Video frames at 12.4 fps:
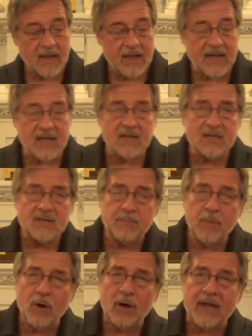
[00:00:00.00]
His
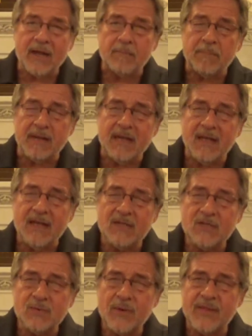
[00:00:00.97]
book, it
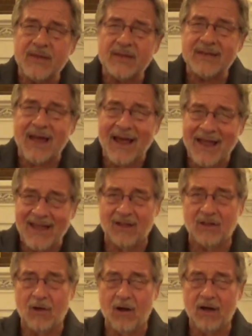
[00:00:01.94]
begins with a
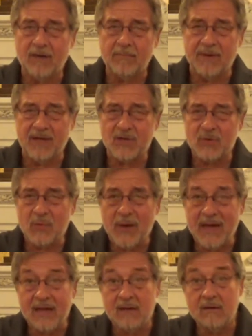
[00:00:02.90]
dialogue
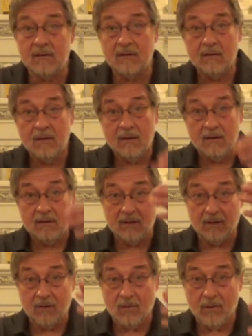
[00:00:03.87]
between the
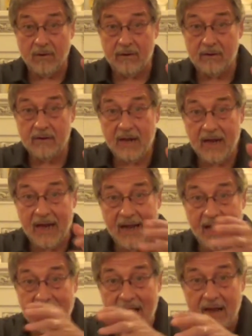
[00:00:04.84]
Lord
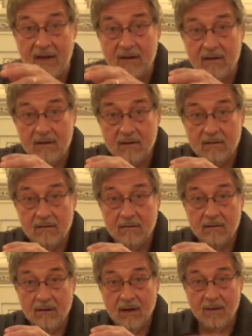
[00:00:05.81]
and
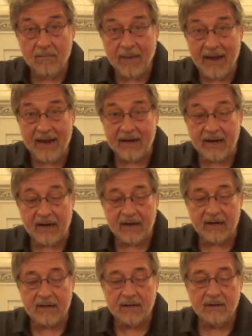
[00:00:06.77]
Habakkuk.